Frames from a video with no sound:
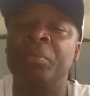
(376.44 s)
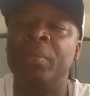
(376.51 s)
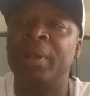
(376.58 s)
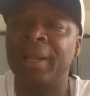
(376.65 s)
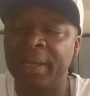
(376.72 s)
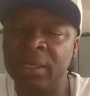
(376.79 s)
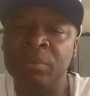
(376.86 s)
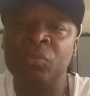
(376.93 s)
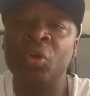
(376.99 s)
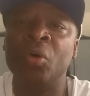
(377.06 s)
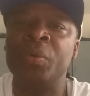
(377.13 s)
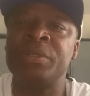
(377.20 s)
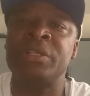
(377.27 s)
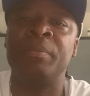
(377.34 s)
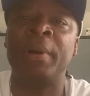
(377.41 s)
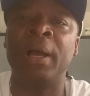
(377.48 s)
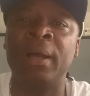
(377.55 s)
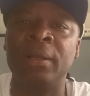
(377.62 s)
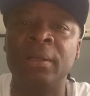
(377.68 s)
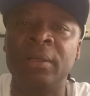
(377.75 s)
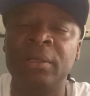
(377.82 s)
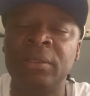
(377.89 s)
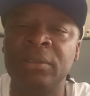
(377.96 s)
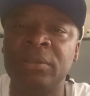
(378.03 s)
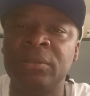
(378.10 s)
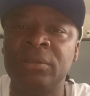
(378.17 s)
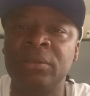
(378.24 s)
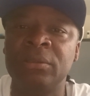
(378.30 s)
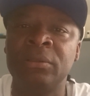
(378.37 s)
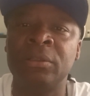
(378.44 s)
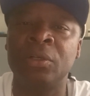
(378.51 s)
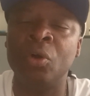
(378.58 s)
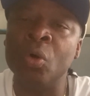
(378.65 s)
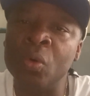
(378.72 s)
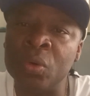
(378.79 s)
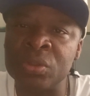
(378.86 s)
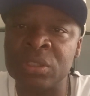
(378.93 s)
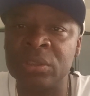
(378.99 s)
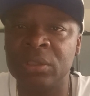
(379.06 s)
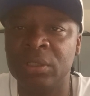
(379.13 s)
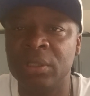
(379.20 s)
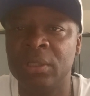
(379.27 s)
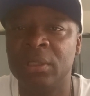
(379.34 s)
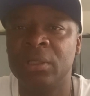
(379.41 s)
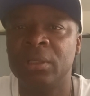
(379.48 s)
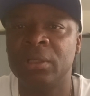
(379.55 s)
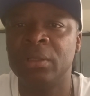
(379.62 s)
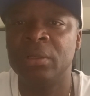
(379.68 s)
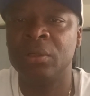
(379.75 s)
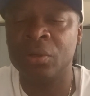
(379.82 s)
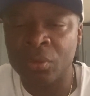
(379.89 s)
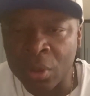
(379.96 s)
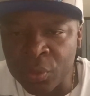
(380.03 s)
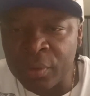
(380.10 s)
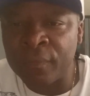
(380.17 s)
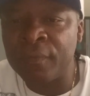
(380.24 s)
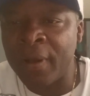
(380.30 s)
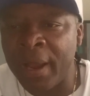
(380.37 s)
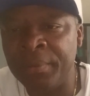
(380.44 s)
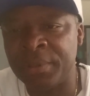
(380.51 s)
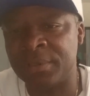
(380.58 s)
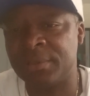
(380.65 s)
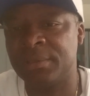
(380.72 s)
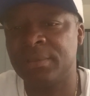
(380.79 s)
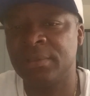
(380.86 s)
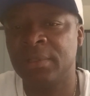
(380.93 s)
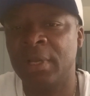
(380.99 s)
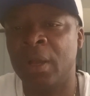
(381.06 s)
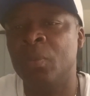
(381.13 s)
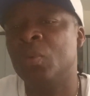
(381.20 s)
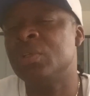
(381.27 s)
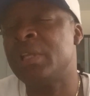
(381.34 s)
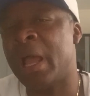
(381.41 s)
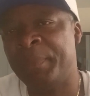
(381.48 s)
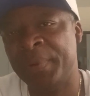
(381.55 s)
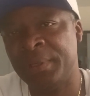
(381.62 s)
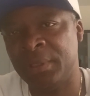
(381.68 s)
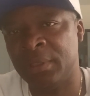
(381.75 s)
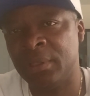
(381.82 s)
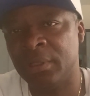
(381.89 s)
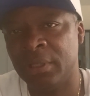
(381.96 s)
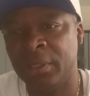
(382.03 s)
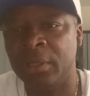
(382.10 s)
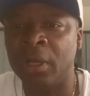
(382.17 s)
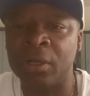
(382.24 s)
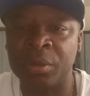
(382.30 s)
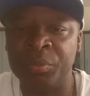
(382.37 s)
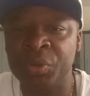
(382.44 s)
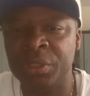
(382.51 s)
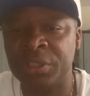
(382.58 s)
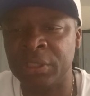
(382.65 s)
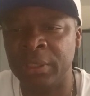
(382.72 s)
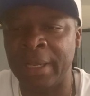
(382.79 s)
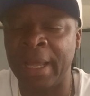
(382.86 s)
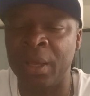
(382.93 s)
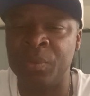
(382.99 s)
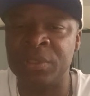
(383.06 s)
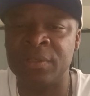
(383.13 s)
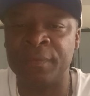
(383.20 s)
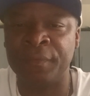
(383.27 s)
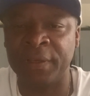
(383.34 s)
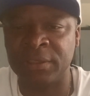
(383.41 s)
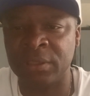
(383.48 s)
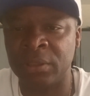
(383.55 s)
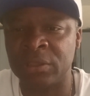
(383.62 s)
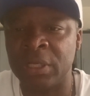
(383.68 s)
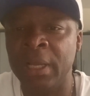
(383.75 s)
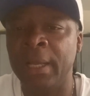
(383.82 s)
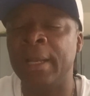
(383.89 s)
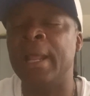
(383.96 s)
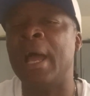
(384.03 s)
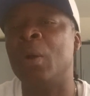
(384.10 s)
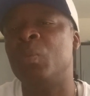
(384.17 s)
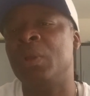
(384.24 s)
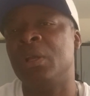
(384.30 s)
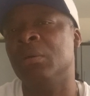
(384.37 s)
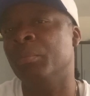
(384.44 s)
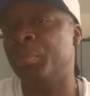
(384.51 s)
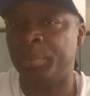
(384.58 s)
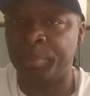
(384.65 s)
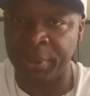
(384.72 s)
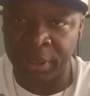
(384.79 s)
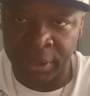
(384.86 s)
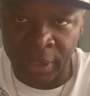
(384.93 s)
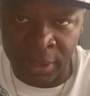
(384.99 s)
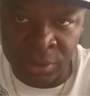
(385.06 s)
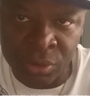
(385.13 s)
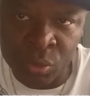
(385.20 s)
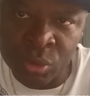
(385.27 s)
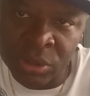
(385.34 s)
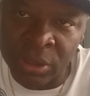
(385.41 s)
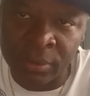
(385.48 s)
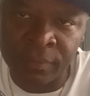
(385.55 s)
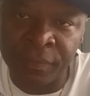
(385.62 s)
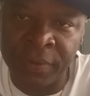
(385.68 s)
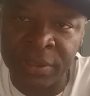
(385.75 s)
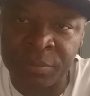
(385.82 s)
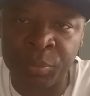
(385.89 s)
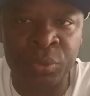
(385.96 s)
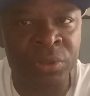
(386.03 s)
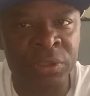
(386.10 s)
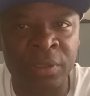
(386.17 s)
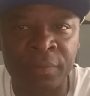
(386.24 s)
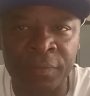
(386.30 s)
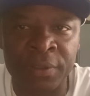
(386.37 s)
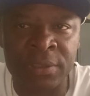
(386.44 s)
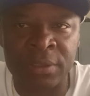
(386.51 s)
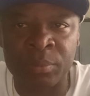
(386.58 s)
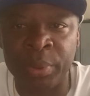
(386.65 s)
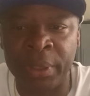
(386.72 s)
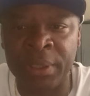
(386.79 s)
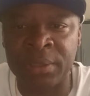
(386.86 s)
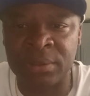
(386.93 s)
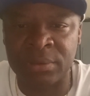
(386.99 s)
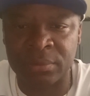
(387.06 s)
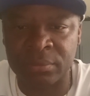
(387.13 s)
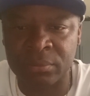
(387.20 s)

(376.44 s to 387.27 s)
Let them know it's about the cause, the coronavirus, and what's happening in our community and how it's affecting us, and how we can prepare and do certain things, put certain things in place.